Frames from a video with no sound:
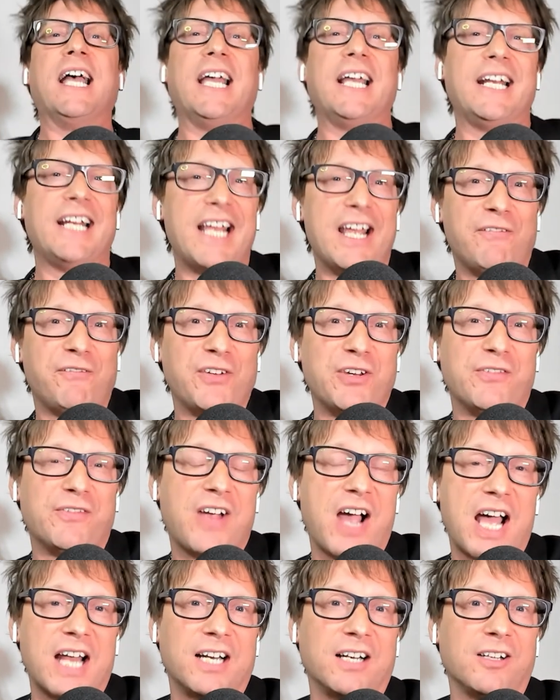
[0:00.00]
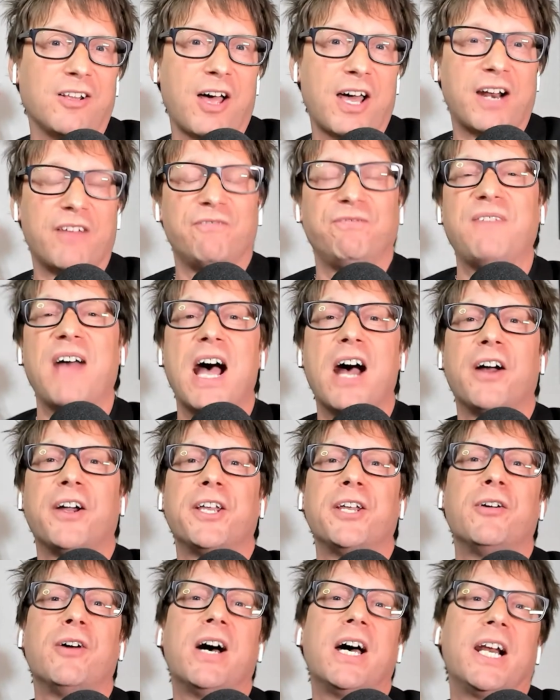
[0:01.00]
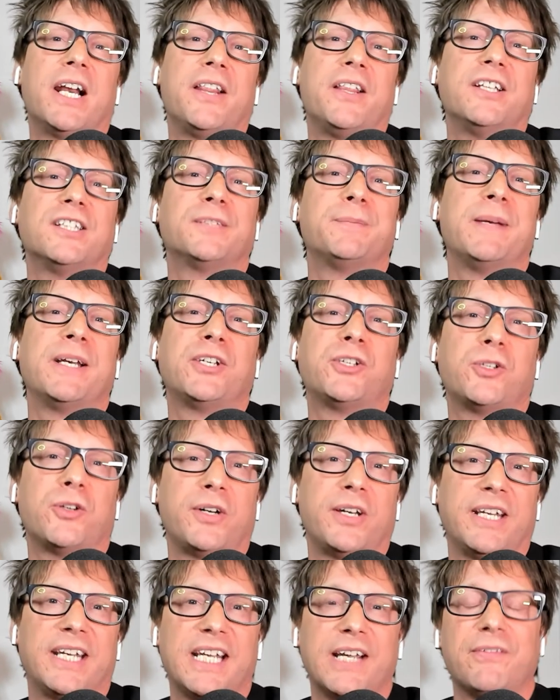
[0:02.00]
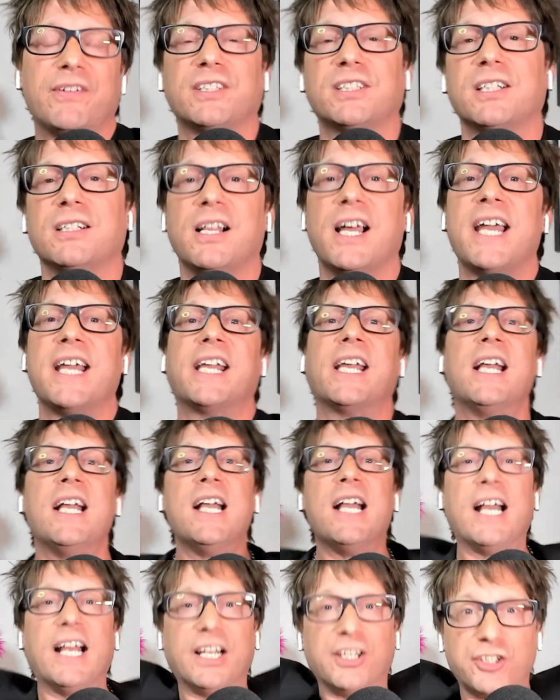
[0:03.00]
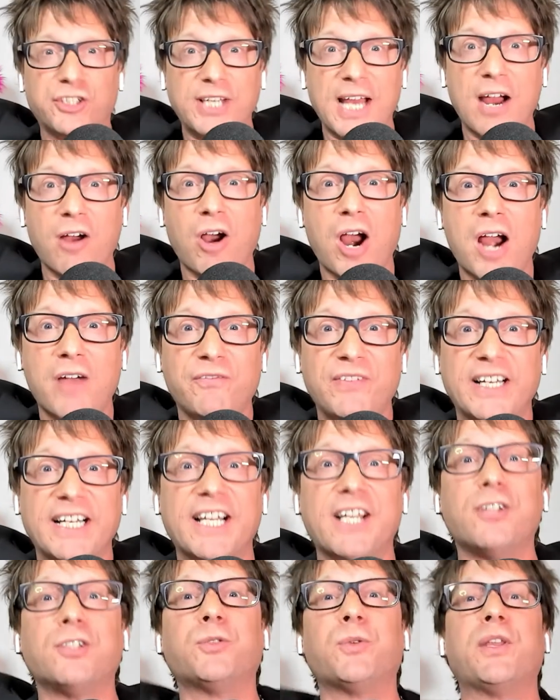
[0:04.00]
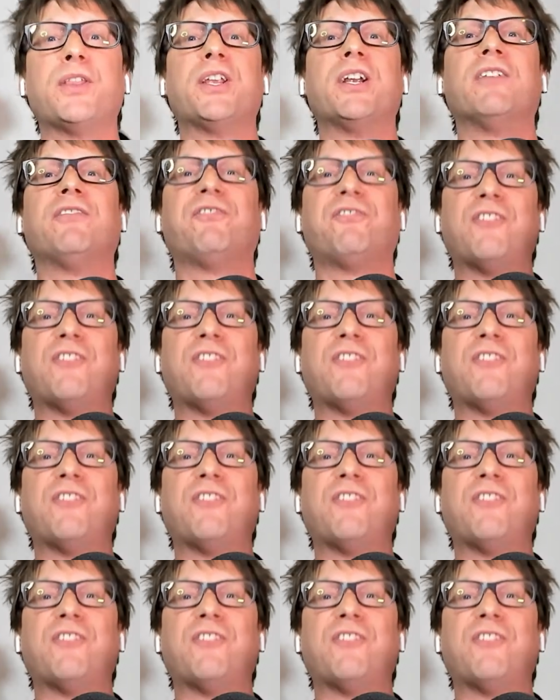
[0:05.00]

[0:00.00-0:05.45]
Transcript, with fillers: And if you've gotten a lot of value out of this, make sure you give us a like and share our videos with your